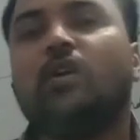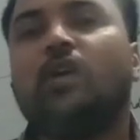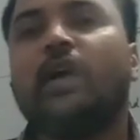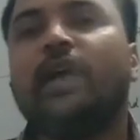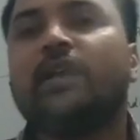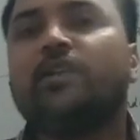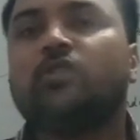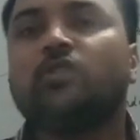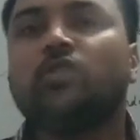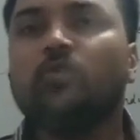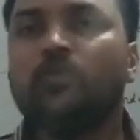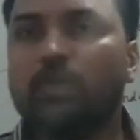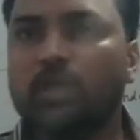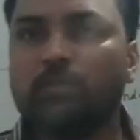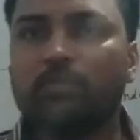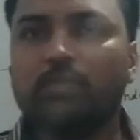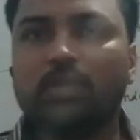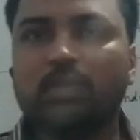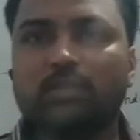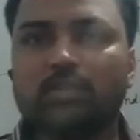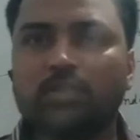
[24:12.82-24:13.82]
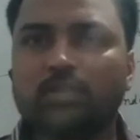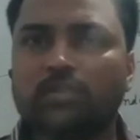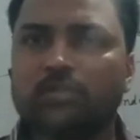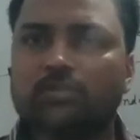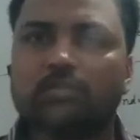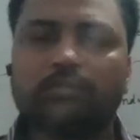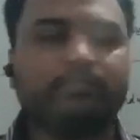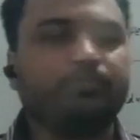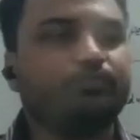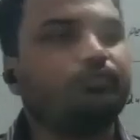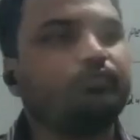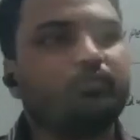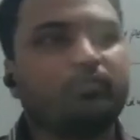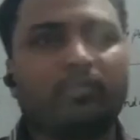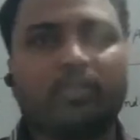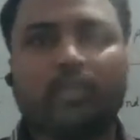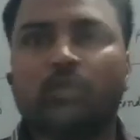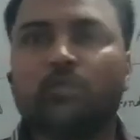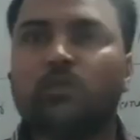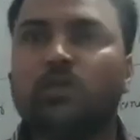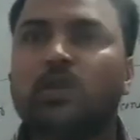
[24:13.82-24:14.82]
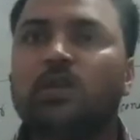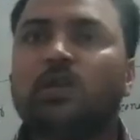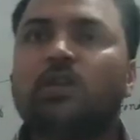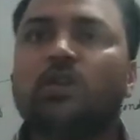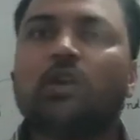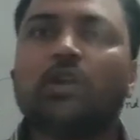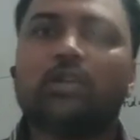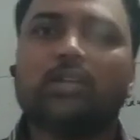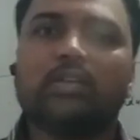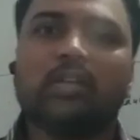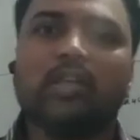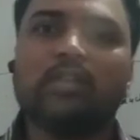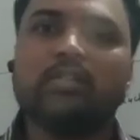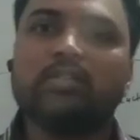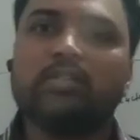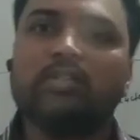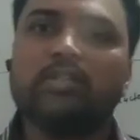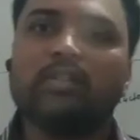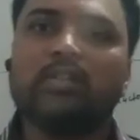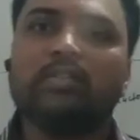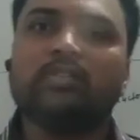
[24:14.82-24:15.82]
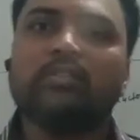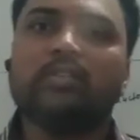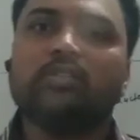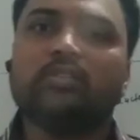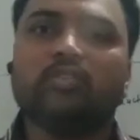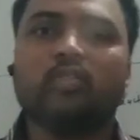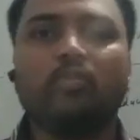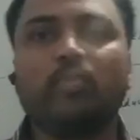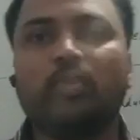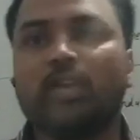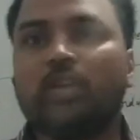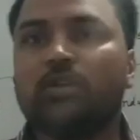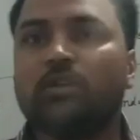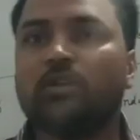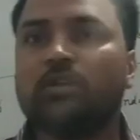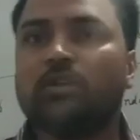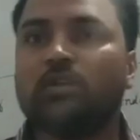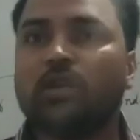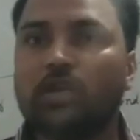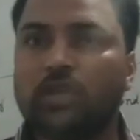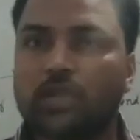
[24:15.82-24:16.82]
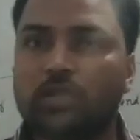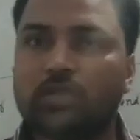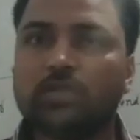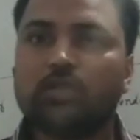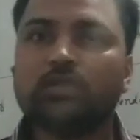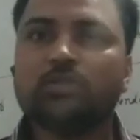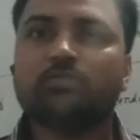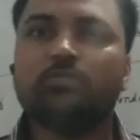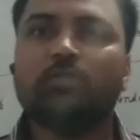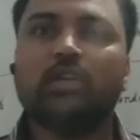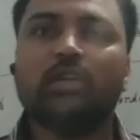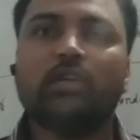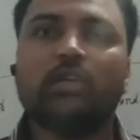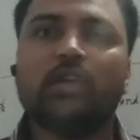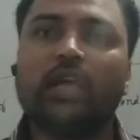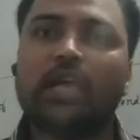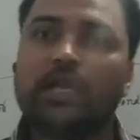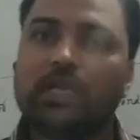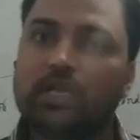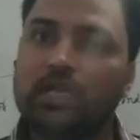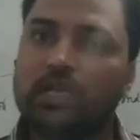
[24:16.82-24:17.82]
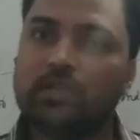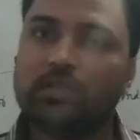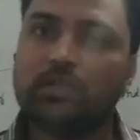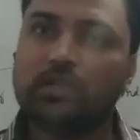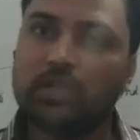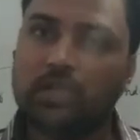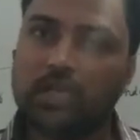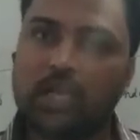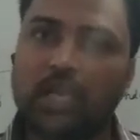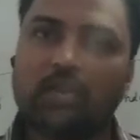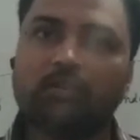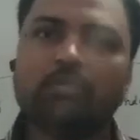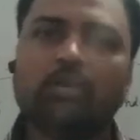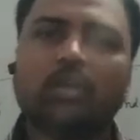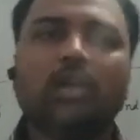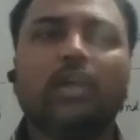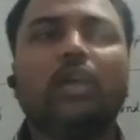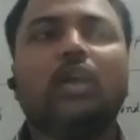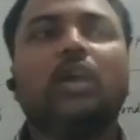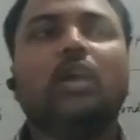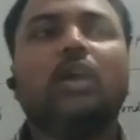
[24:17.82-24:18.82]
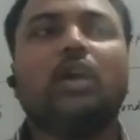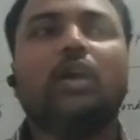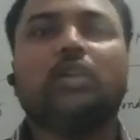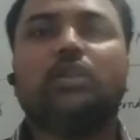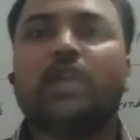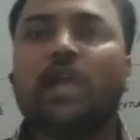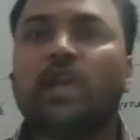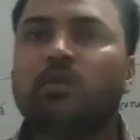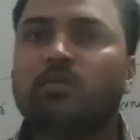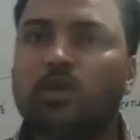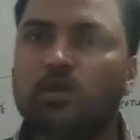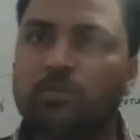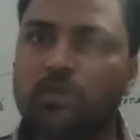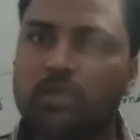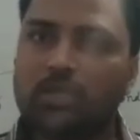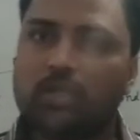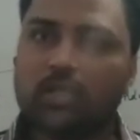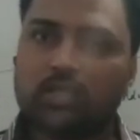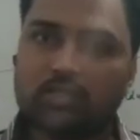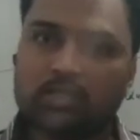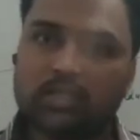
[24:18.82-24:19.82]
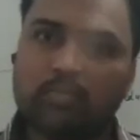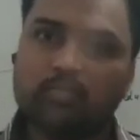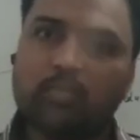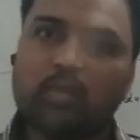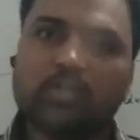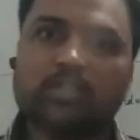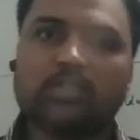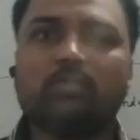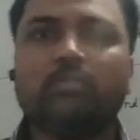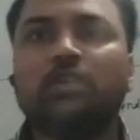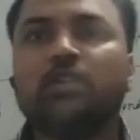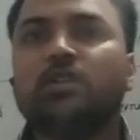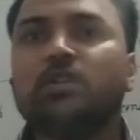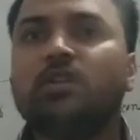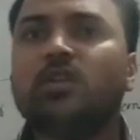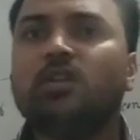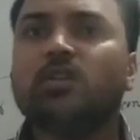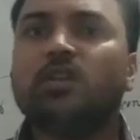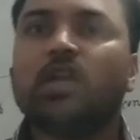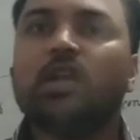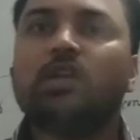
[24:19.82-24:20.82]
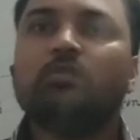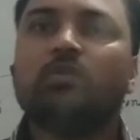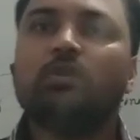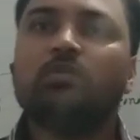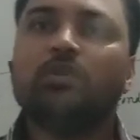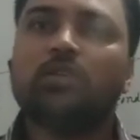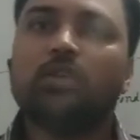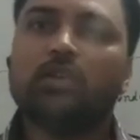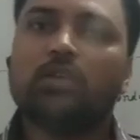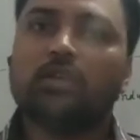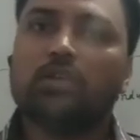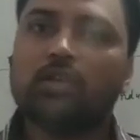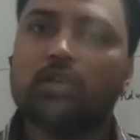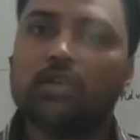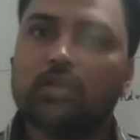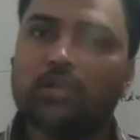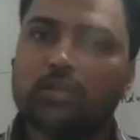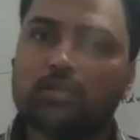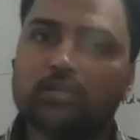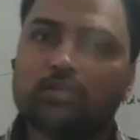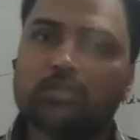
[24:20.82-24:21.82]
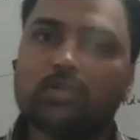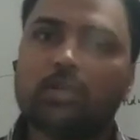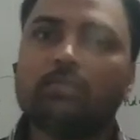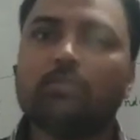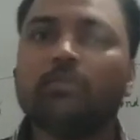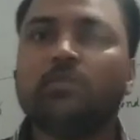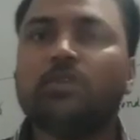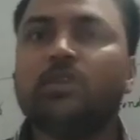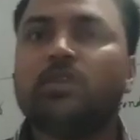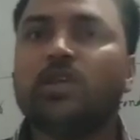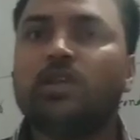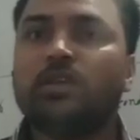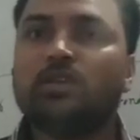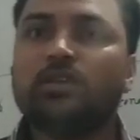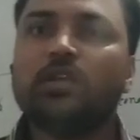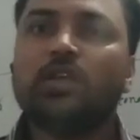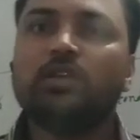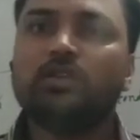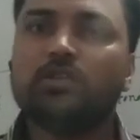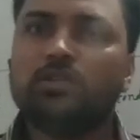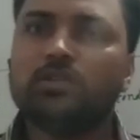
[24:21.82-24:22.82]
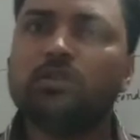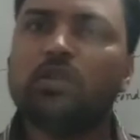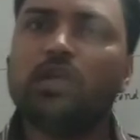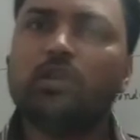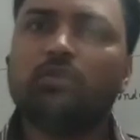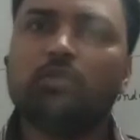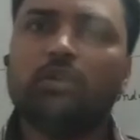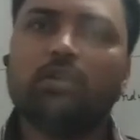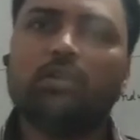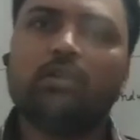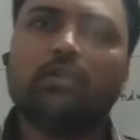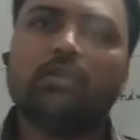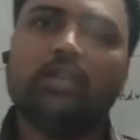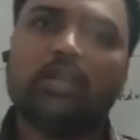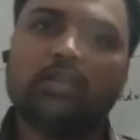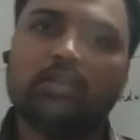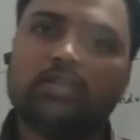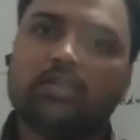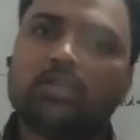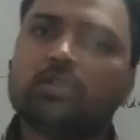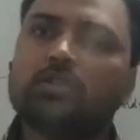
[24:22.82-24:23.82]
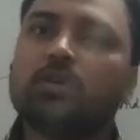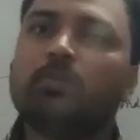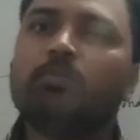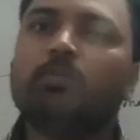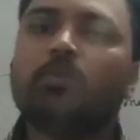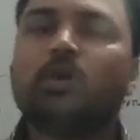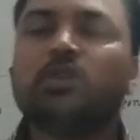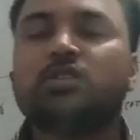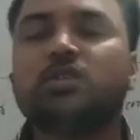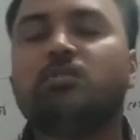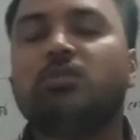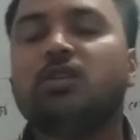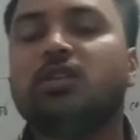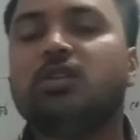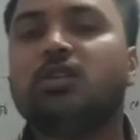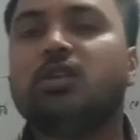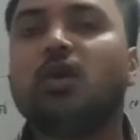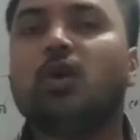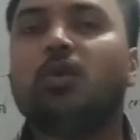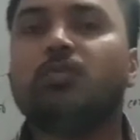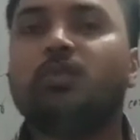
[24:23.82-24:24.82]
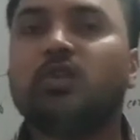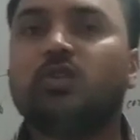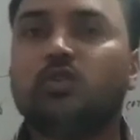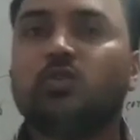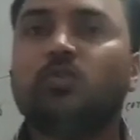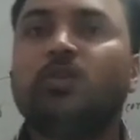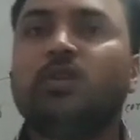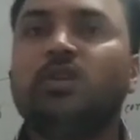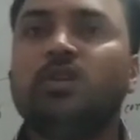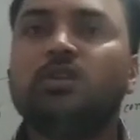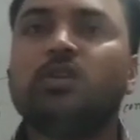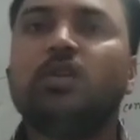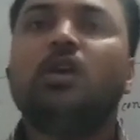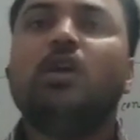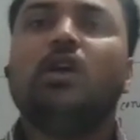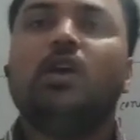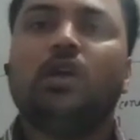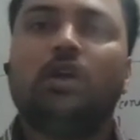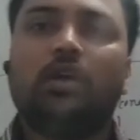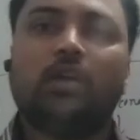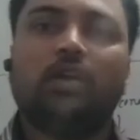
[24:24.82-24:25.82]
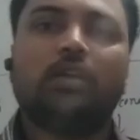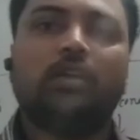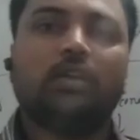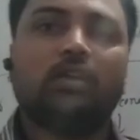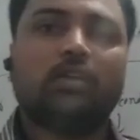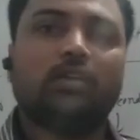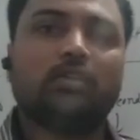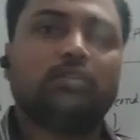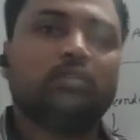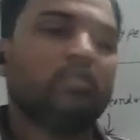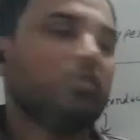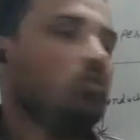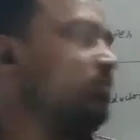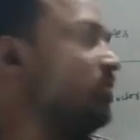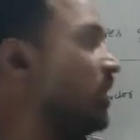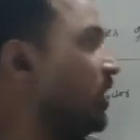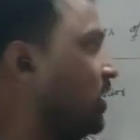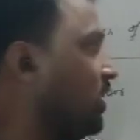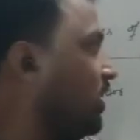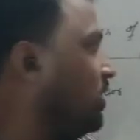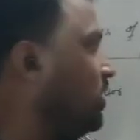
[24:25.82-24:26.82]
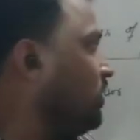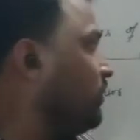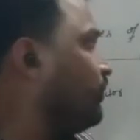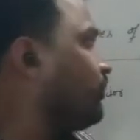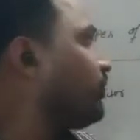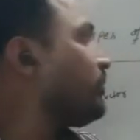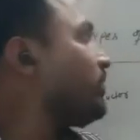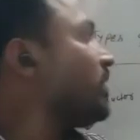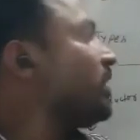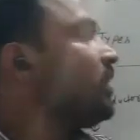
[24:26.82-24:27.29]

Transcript: at room temperatures we will not consider the superconductors, but in lab that will be some possibility, that will be some there is some possibility of the superconductors. So mercury